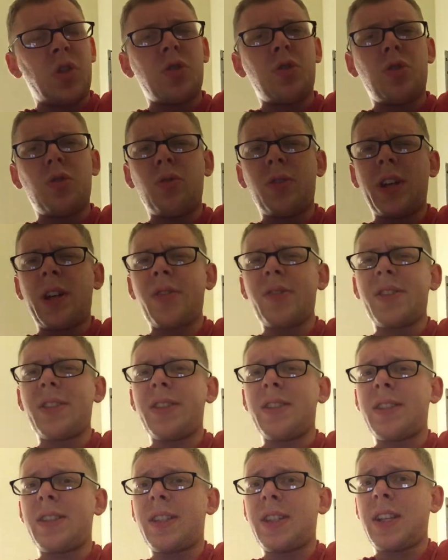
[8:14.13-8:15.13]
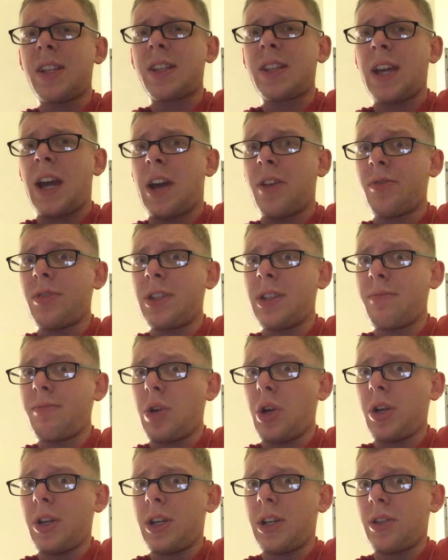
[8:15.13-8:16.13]
2006 housing
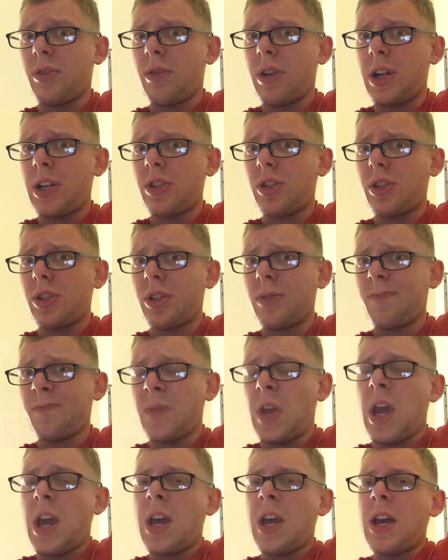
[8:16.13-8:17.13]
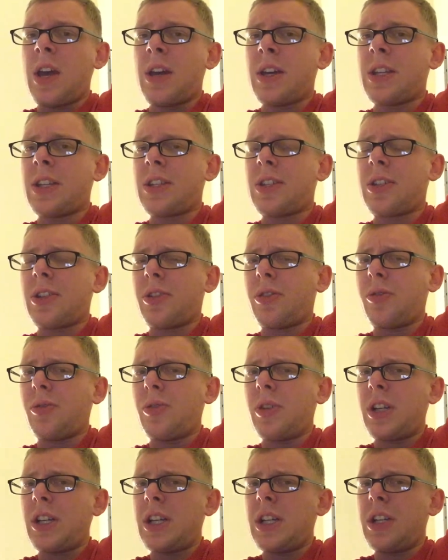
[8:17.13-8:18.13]
market crash.
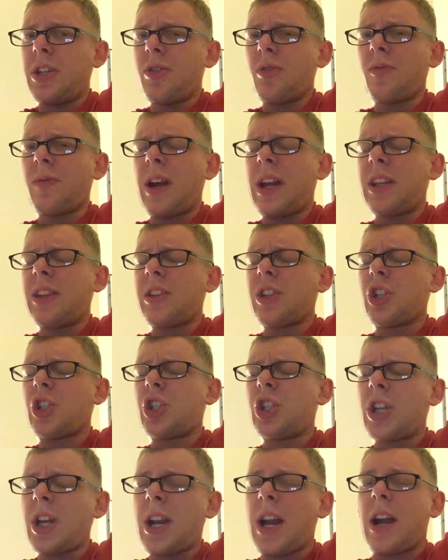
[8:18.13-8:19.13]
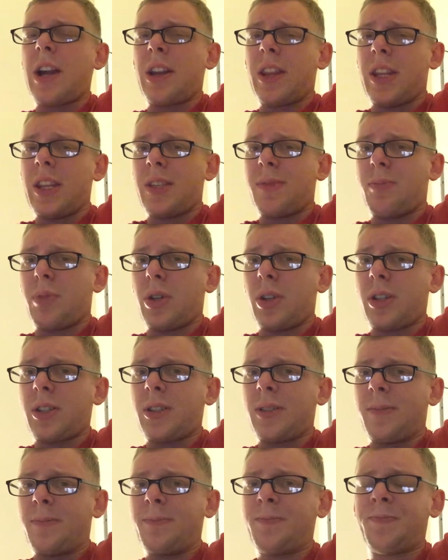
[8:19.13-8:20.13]
So you're writing the shit out of this book.
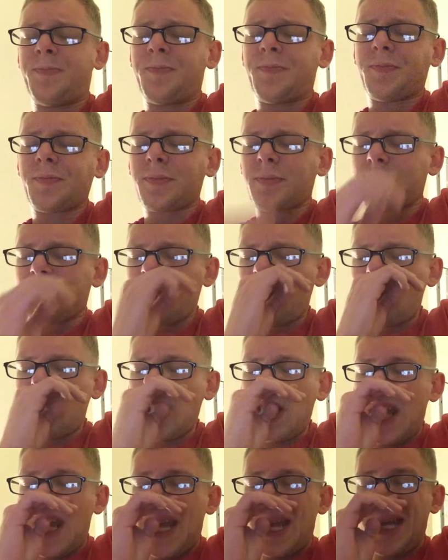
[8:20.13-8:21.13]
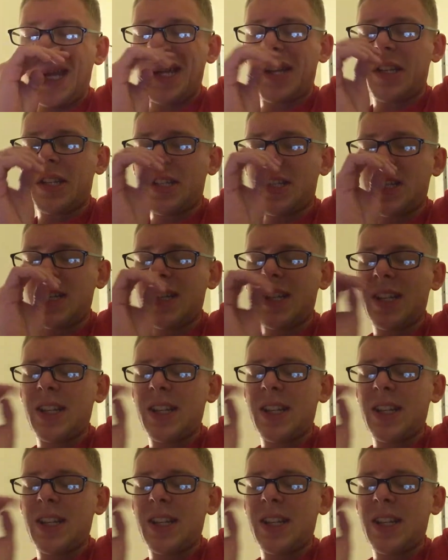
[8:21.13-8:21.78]
And